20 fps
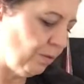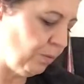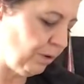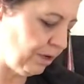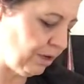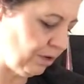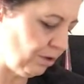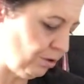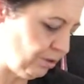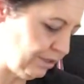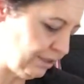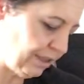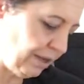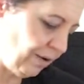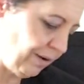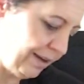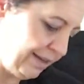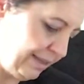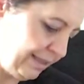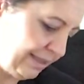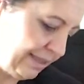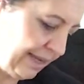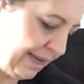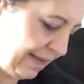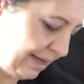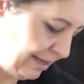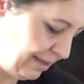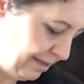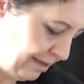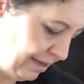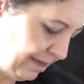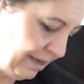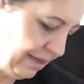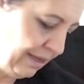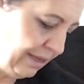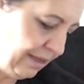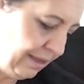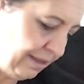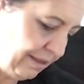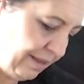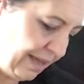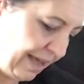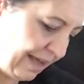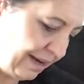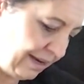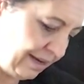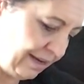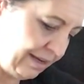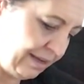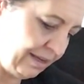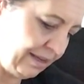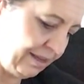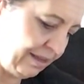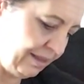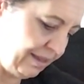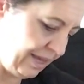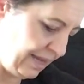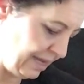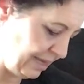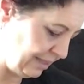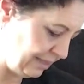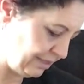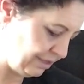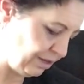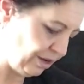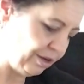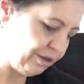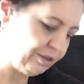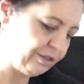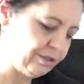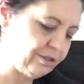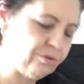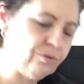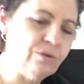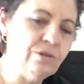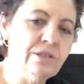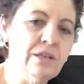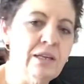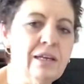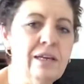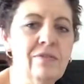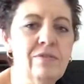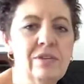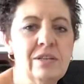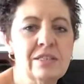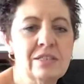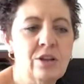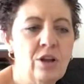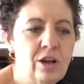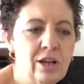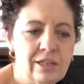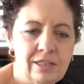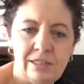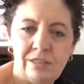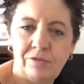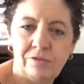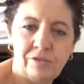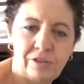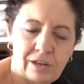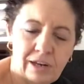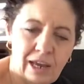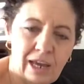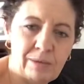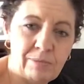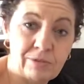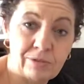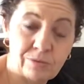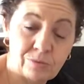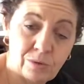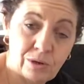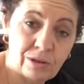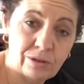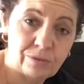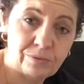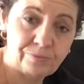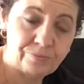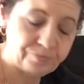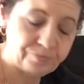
we can also understand that these notes are also given a slightly different name as well.